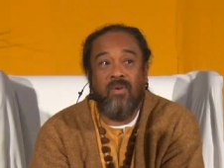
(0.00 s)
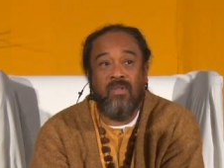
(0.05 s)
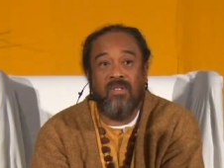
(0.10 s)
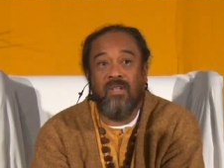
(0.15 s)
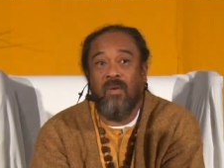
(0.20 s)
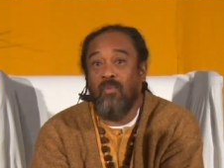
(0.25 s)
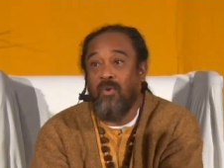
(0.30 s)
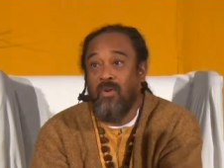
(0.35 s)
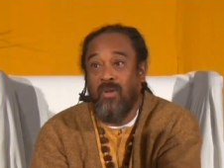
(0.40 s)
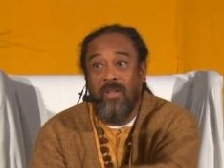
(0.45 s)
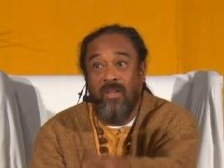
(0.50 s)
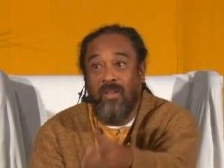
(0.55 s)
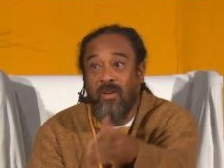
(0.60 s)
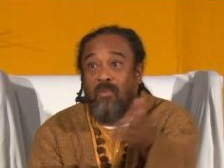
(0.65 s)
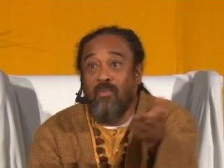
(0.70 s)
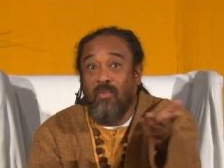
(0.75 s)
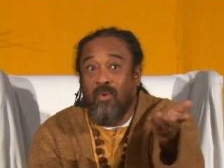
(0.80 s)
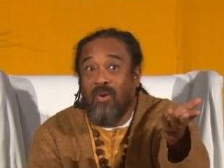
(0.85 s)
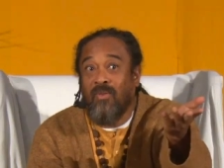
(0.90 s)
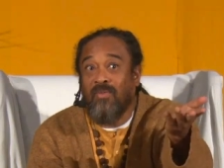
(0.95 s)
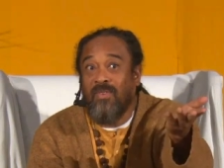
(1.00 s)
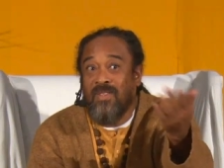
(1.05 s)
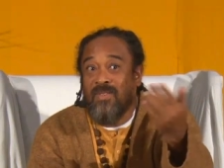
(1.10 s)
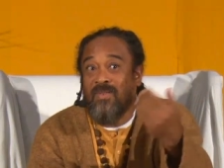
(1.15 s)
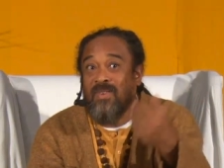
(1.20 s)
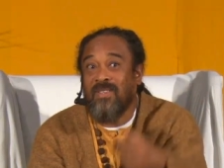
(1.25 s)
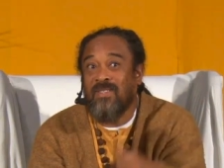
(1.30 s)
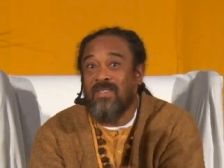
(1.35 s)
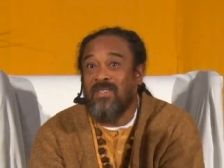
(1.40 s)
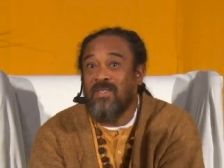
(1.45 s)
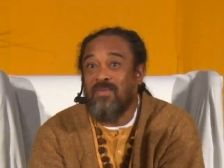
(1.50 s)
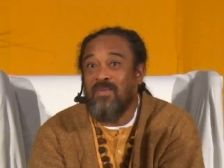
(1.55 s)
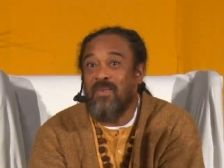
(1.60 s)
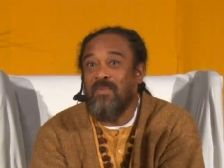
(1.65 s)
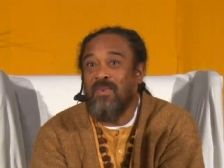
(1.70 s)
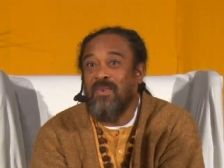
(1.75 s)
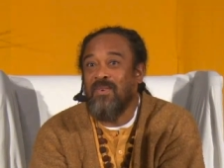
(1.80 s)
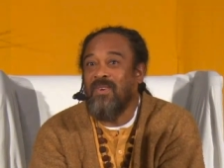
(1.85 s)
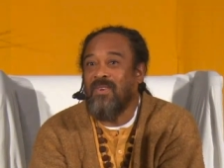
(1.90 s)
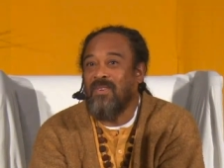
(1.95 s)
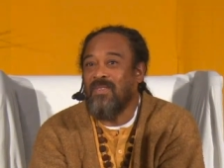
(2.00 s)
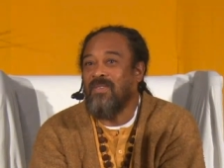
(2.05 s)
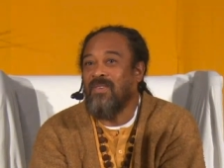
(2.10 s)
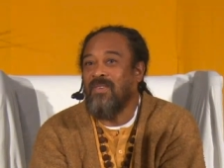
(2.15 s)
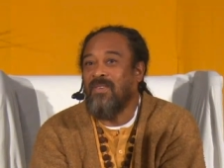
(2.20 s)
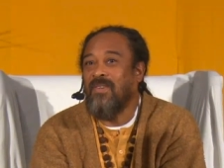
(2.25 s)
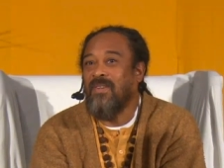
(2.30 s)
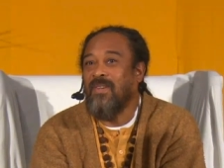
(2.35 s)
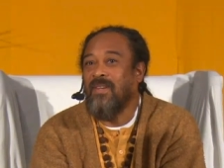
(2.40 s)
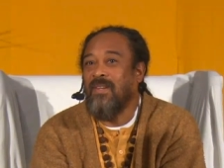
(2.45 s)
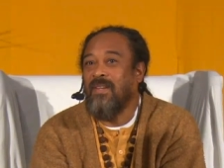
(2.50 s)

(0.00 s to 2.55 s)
because I'm going to hear more of these questions from you also.